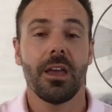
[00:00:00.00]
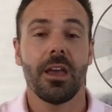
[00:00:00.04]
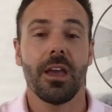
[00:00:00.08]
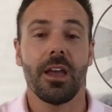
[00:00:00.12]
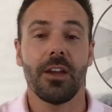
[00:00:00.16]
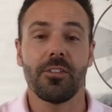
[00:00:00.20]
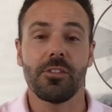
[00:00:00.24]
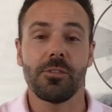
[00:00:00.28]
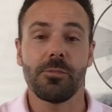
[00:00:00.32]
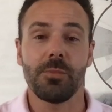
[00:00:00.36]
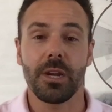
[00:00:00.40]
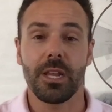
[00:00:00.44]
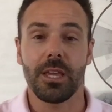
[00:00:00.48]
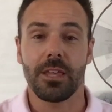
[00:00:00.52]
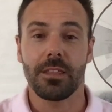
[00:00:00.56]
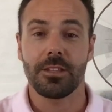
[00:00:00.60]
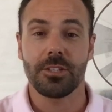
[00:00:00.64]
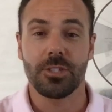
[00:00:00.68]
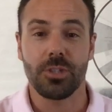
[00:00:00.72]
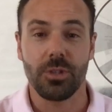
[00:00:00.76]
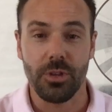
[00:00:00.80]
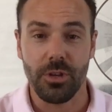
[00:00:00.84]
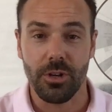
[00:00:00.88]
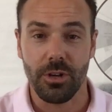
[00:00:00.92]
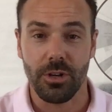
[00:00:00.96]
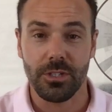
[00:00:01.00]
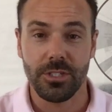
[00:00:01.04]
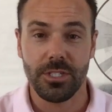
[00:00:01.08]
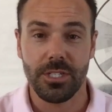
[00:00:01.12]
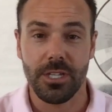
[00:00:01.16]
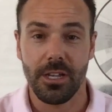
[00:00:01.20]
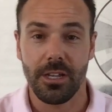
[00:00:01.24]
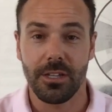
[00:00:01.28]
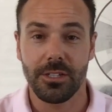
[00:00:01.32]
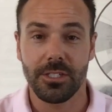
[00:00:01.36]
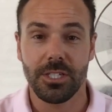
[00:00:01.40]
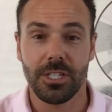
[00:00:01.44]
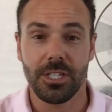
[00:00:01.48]
Everybody at the 2-year-old
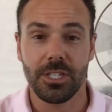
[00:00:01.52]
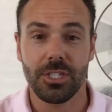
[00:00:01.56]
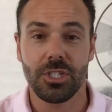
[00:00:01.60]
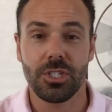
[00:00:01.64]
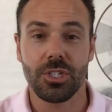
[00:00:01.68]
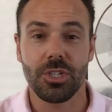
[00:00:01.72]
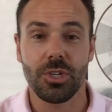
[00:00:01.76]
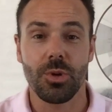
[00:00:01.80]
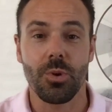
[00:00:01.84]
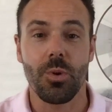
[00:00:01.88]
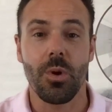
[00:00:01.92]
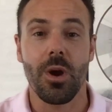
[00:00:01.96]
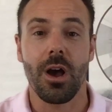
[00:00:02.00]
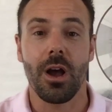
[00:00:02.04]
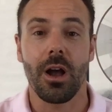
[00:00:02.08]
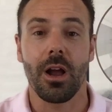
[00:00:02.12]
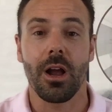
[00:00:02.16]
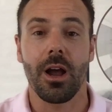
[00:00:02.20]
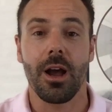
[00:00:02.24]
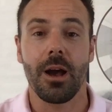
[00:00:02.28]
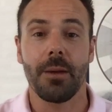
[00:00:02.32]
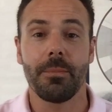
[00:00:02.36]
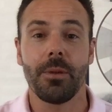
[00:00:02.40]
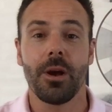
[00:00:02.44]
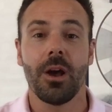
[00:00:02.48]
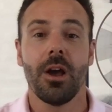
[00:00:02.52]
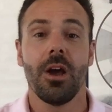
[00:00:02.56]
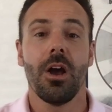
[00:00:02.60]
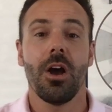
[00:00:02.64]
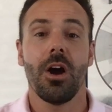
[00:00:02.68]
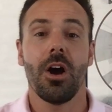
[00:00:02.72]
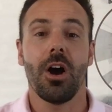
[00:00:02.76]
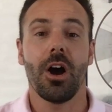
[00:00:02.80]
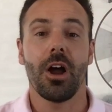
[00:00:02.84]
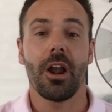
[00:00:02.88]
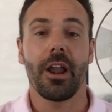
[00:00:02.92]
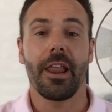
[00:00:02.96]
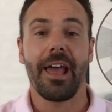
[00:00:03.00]
sales gets too hung up
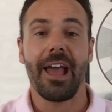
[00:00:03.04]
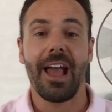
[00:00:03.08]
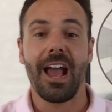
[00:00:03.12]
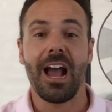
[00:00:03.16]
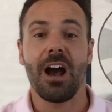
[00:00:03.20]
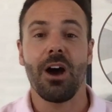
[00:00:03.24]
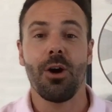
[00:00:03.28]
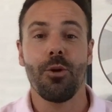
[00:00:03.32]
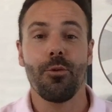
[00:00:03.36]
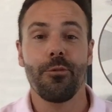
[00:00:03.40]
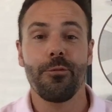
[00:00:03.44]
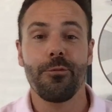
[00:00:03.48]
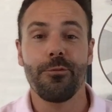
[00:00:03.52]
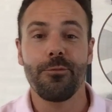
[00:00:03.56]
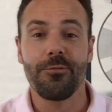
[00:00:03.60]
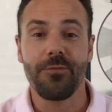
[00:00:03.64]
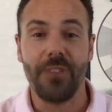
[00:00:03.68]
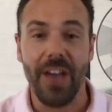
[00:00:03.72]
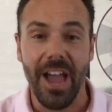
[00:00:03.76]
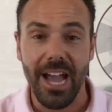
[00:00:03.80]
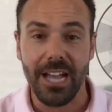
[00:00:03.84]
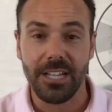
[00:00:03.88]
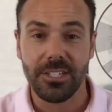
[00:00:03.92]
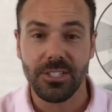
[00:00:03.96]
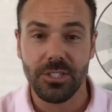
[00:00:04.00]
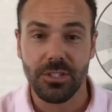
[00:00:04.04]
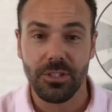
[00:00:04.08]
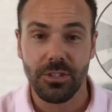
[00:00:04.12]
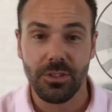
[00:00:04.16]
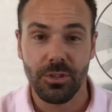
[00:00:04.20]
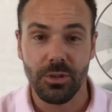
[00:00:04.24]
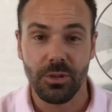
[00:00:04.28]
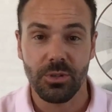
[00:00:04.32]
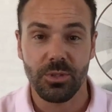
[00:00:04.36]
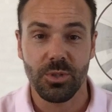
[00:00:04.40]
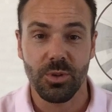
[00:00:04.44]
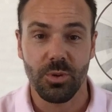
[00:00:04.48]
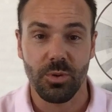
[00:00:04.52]
on how fast
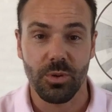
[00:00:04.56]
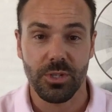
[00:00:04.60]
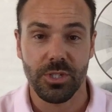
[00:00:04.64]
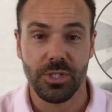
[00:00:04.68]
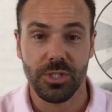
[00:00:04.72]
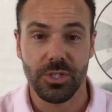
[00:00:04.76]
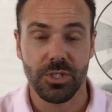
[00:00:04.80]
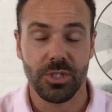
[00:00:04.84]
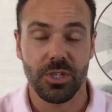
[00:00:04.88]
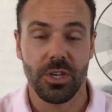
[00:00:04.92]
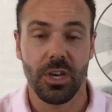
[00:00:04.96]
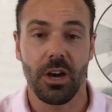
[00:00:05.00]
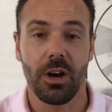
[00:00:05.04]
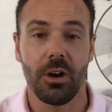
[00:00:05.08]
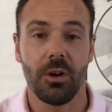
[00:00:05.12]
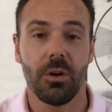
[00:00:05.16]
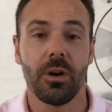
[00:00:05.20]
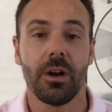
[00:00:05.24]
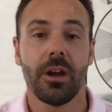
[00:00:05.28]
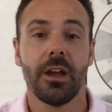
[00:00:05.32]
those horses go.